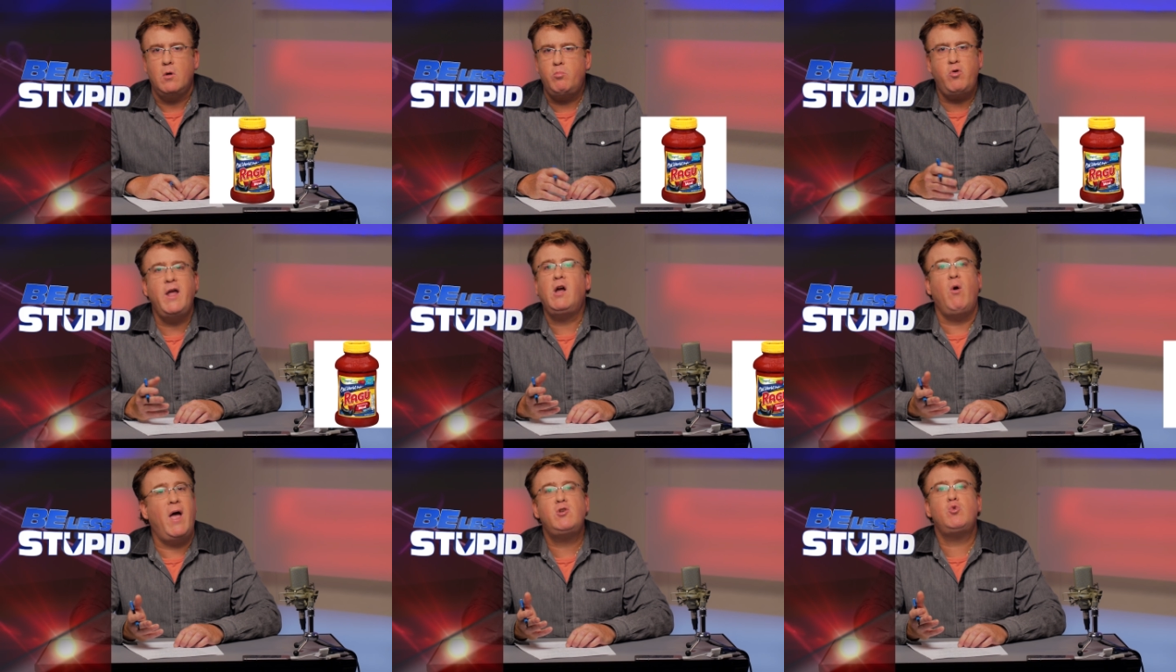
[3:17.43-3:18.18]

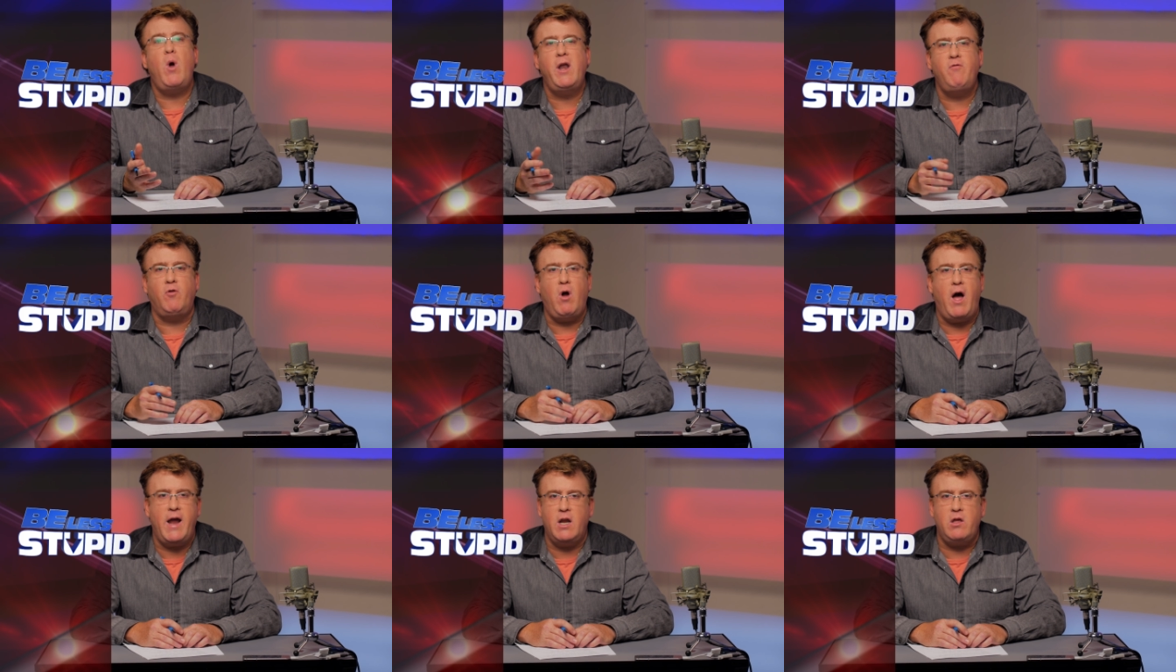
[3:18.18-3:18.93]
Prego had 20
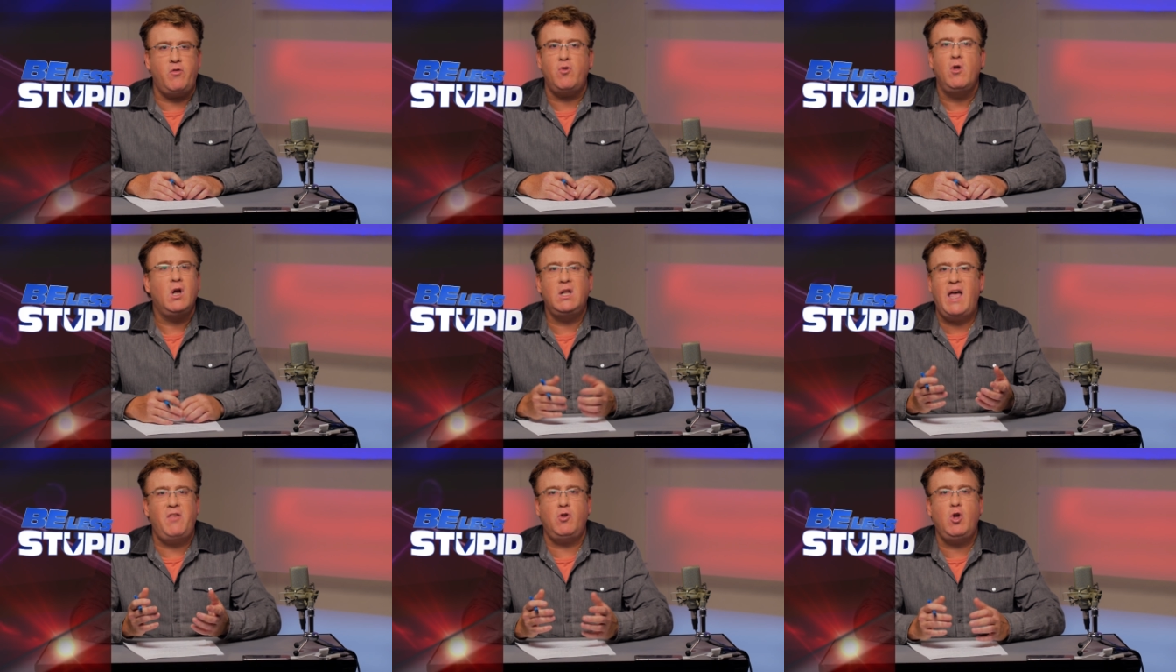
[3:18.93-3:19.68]
varieties,
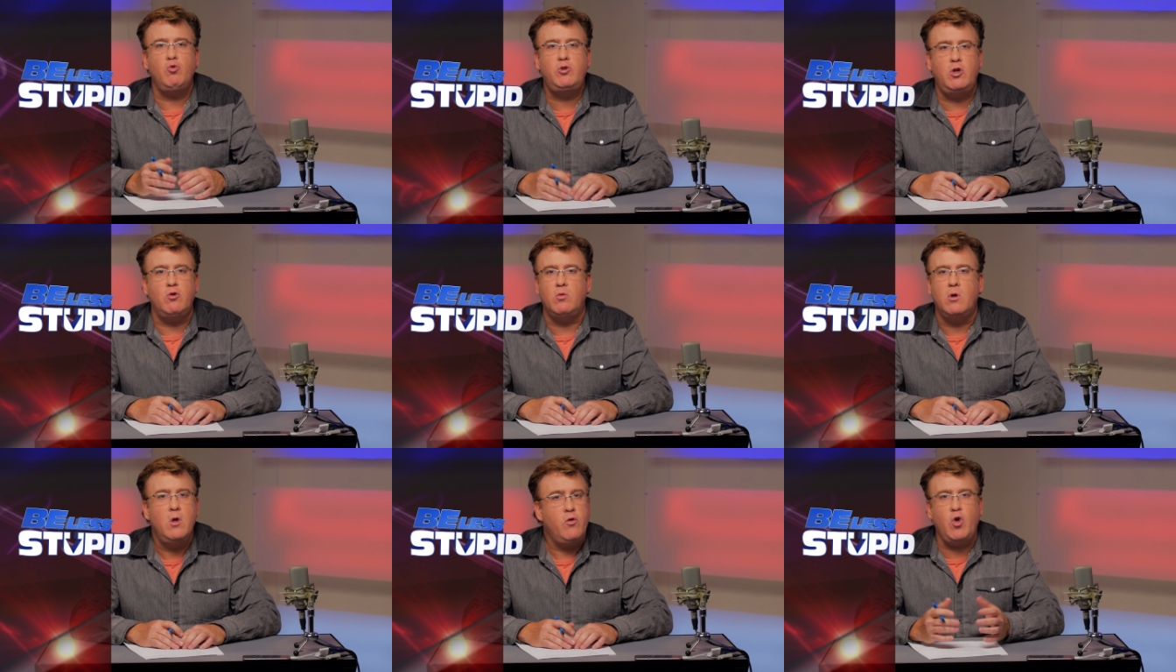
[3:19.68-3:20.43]
Classico
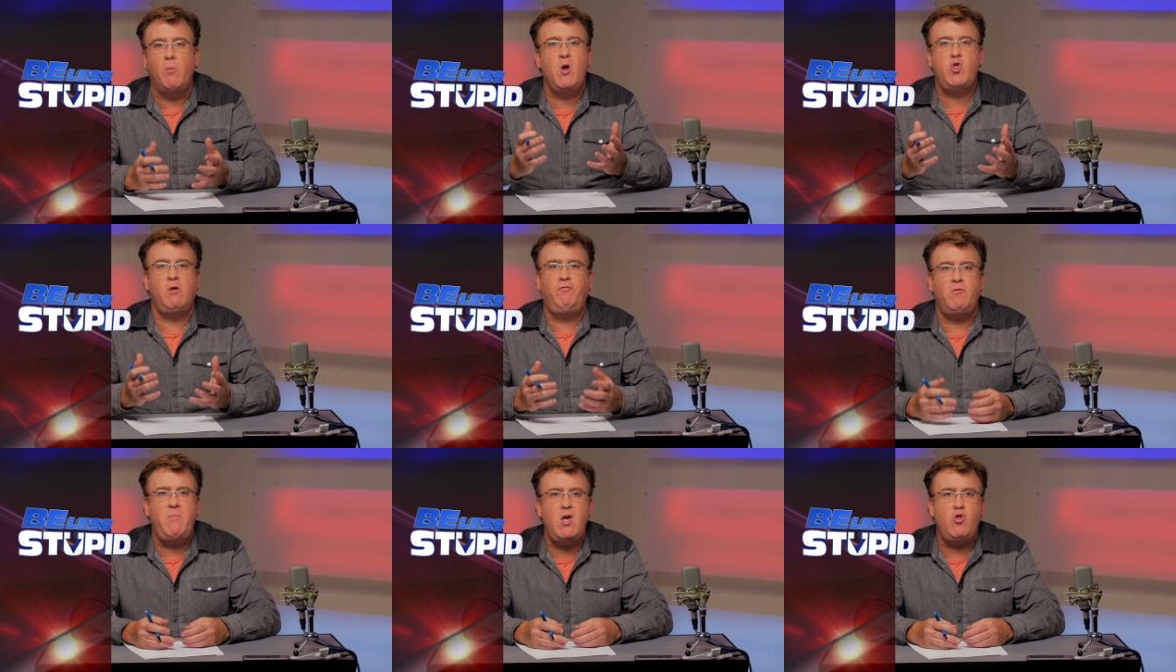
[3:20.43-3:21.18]
too. So much
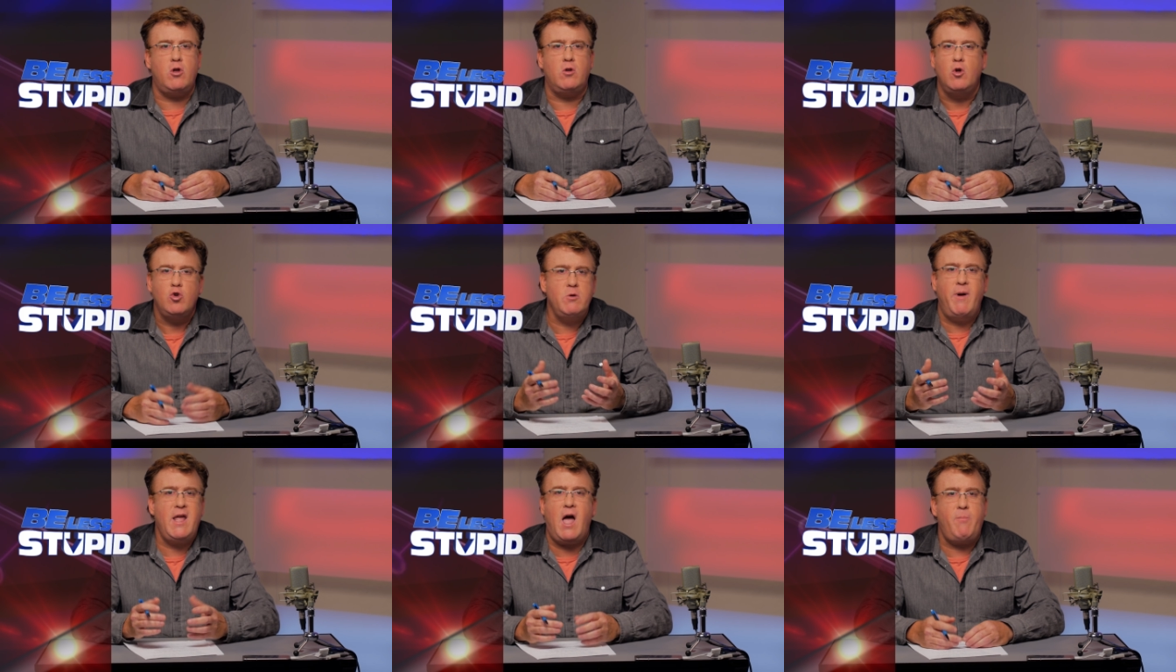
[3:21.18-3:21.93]
information, too
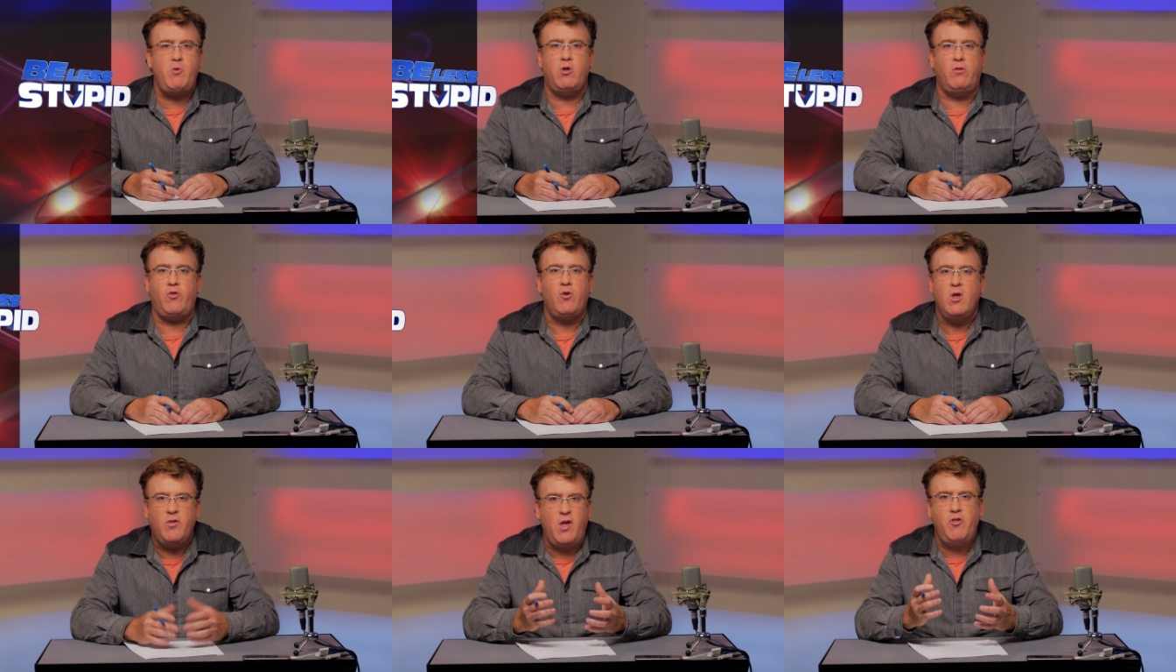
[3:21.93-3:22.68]
many options,
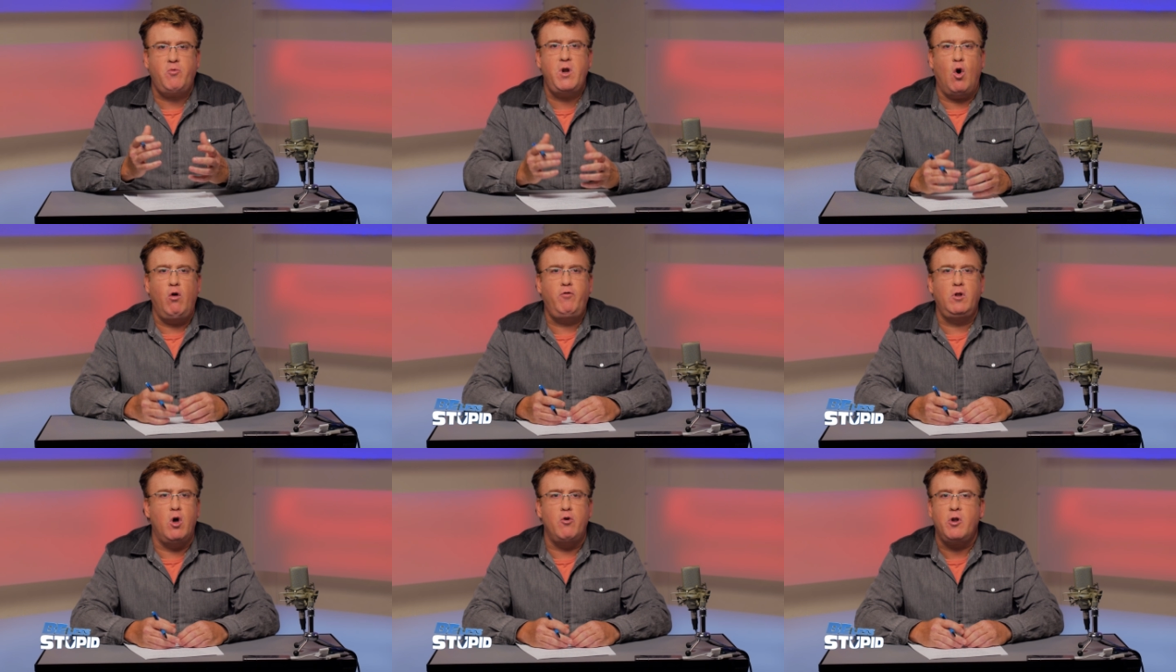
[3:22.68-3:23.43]
sensory
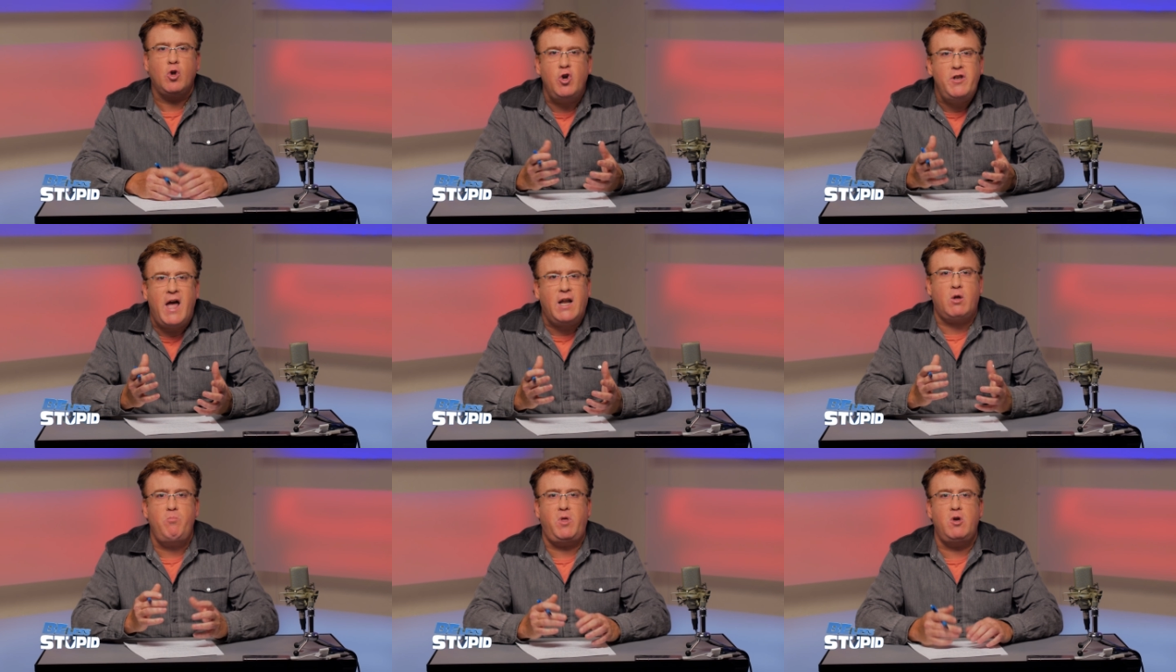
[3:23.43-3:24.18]
overload, could
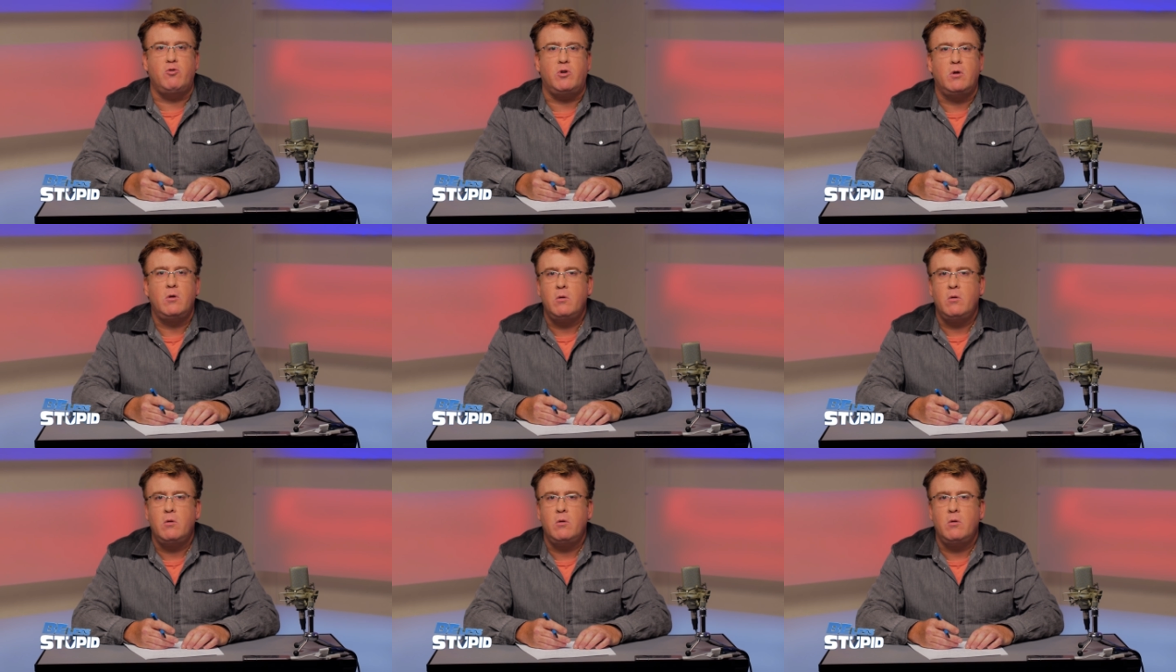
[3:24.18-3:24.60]
not compute.